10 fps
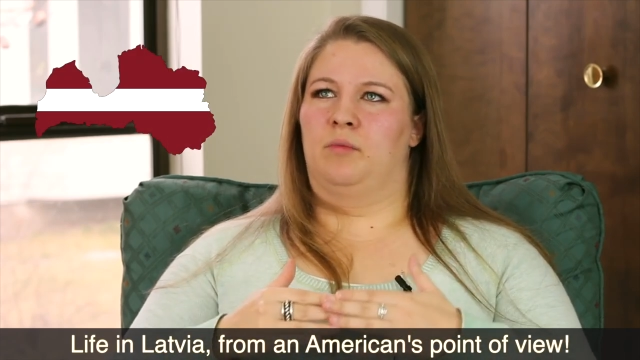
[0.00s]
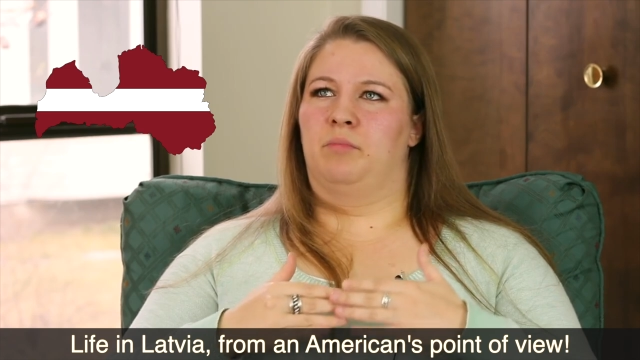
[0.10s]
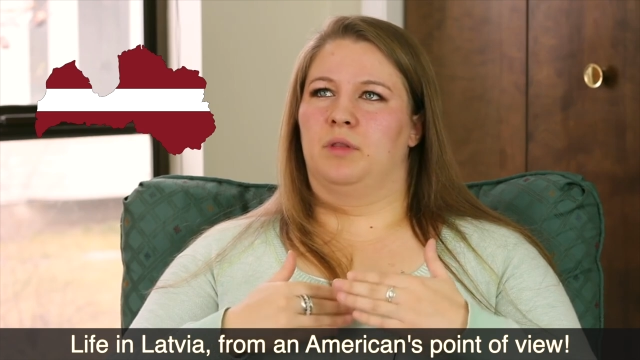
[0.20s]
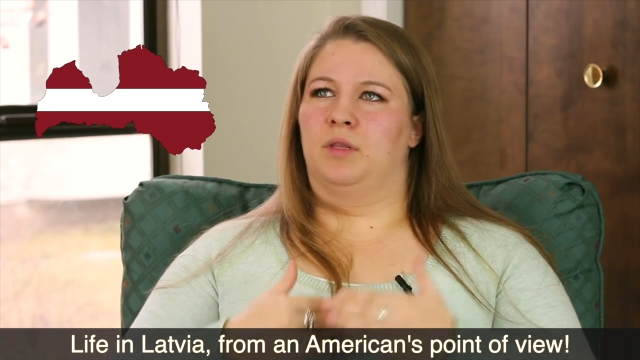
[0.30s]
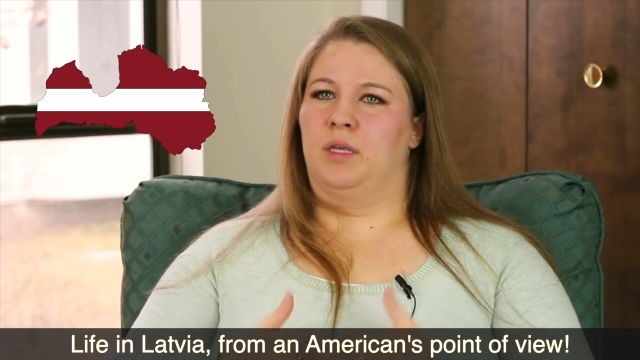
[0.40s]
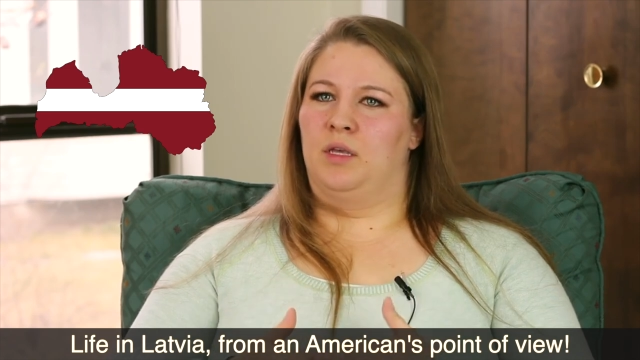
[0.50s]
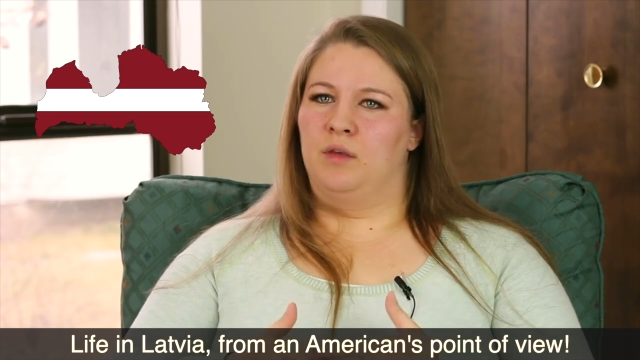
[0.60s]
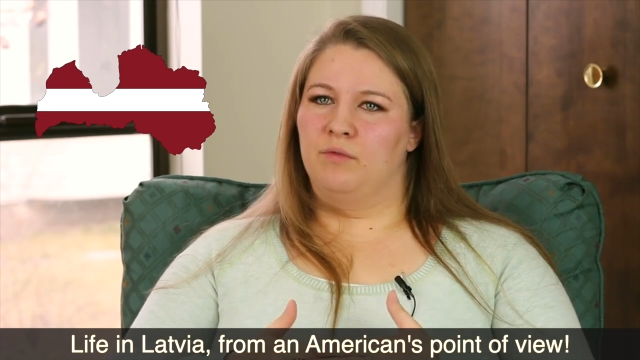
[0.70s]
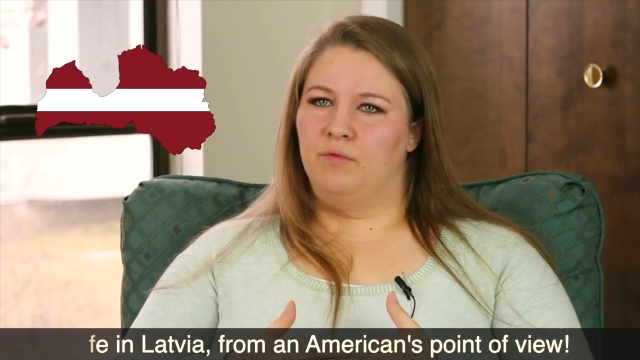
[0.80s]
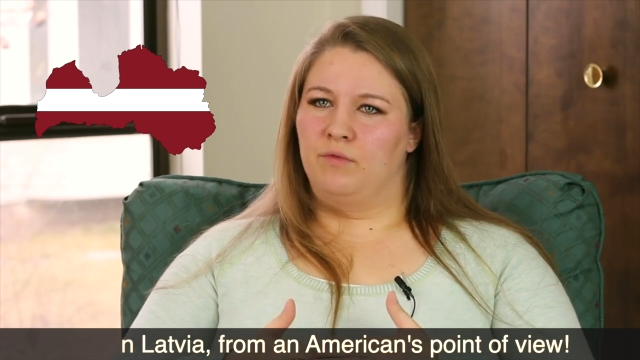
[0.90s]

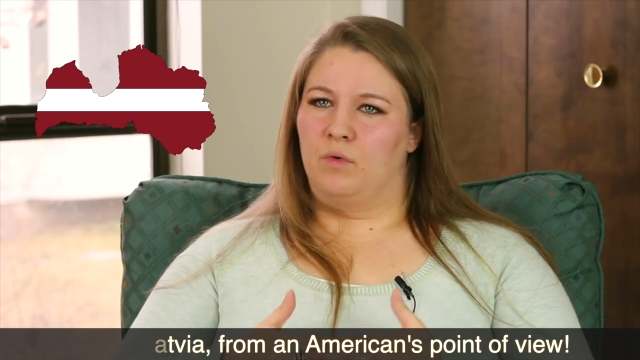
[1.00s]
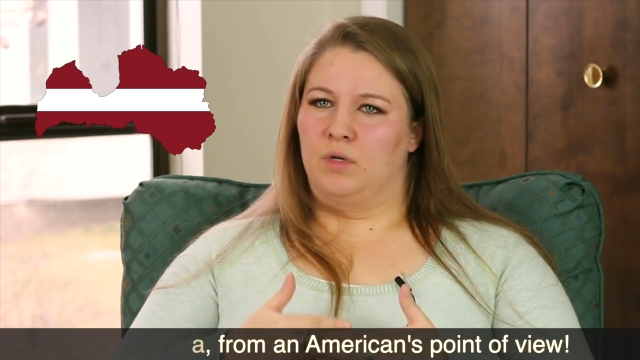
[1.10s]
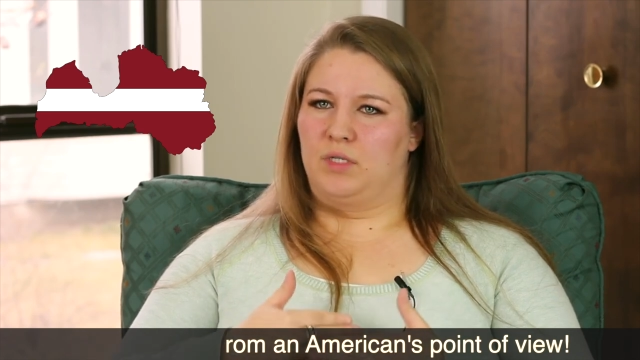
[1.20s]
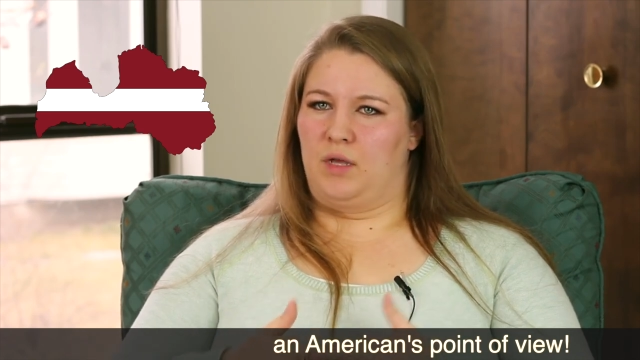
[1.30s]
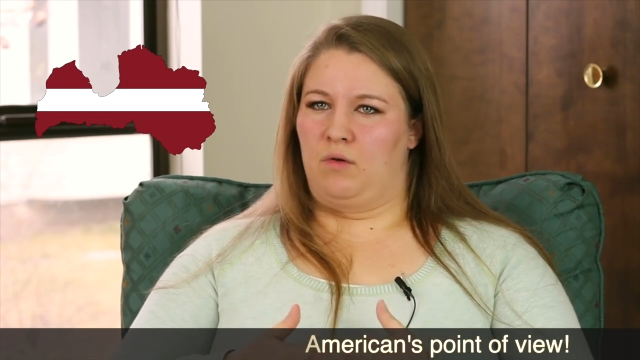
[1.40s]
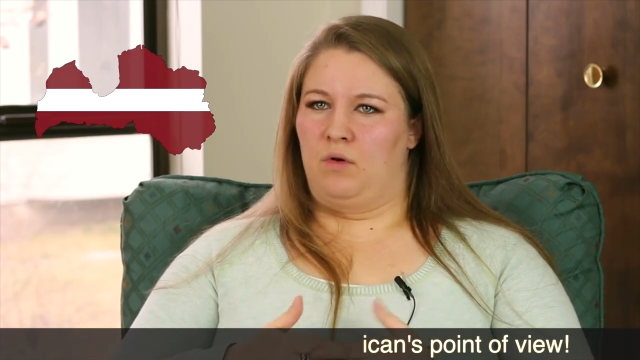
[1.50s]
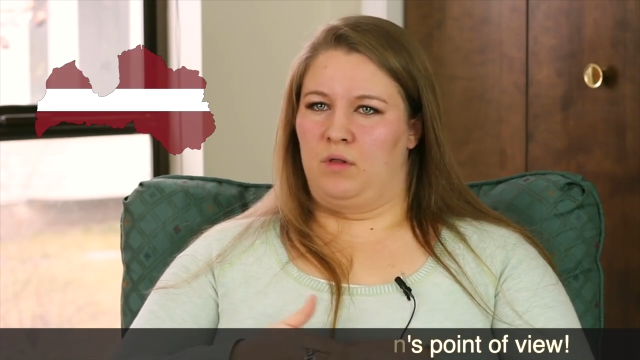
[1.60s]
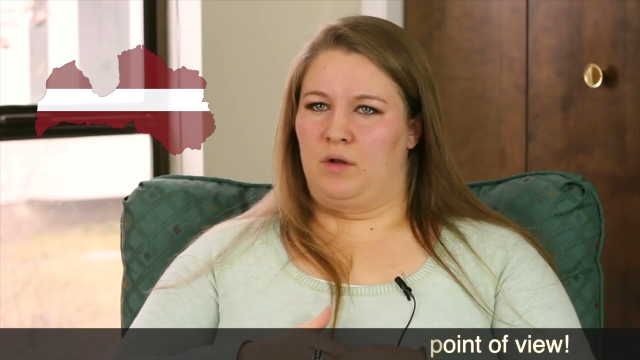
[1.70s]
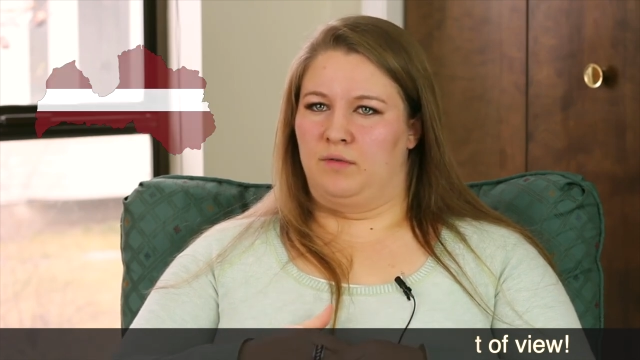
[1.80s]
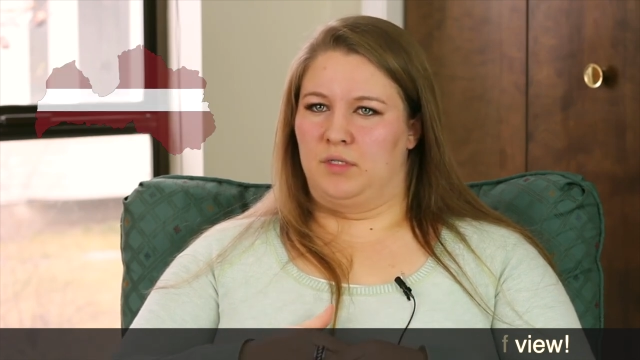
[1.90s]
believe or take a whole
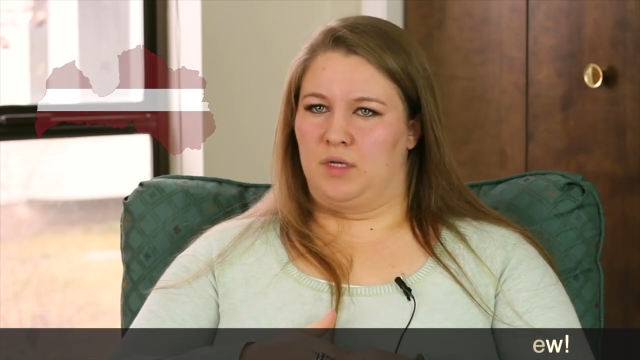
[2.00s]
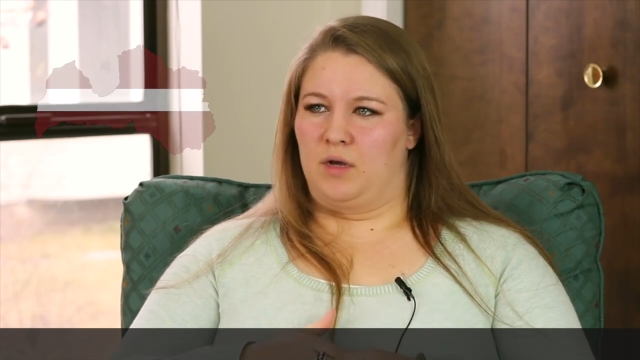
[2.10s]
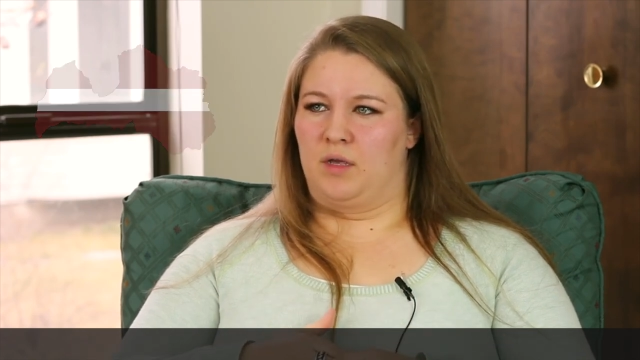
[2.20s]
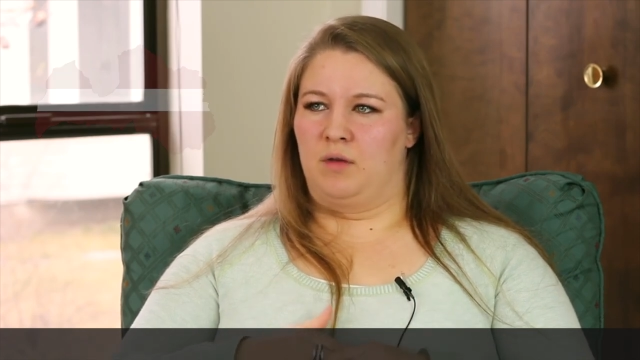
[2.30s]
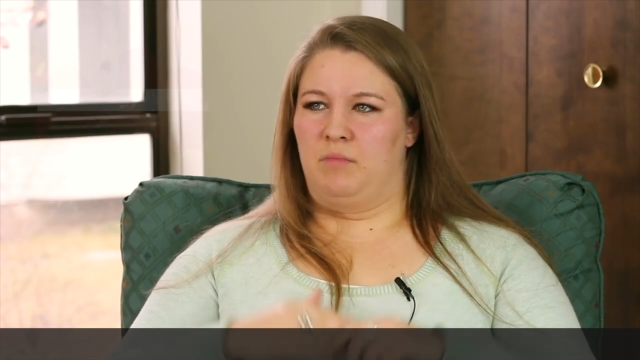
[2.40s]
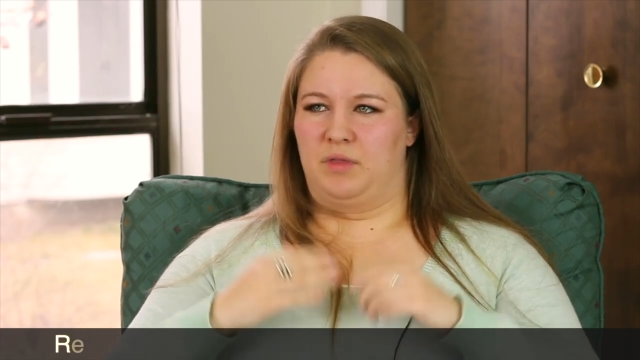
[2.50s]
lot of stock in,